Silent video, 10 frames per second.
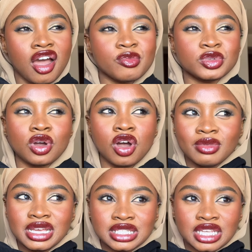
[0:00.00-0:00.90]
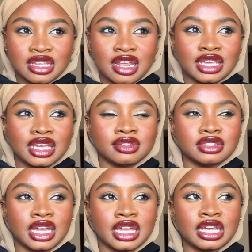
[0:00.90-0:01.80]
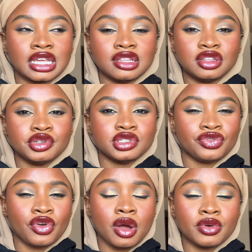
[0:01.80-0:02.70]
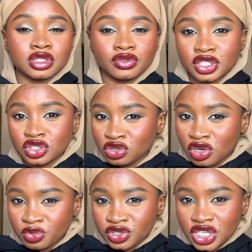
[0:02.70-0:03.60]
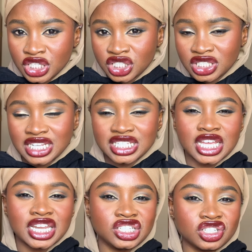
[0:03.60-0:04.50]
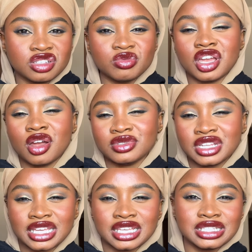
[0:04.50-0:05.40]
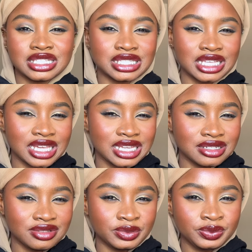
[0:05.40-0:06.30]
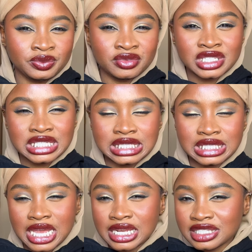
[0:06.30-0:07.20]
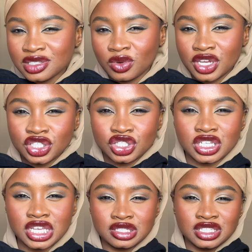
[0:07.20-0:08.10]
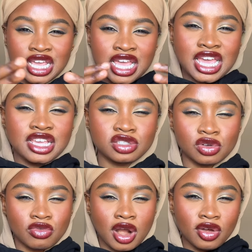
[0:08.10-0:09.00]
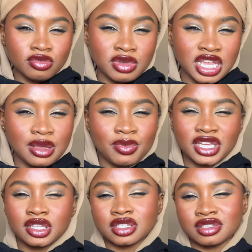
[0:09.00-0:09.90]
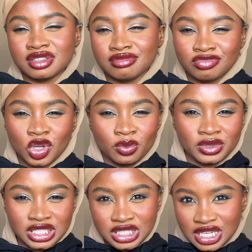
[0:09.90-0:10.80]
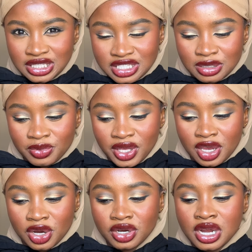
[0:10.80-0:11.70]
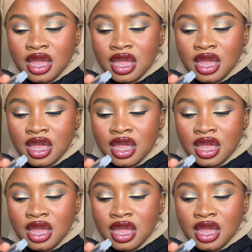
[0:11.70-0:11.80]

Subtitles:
So on my skin, I get like 3 to 4 hours of like strong projection, and then it just becomes like a skin scent where it's around me, but it doesn't completely like disappear.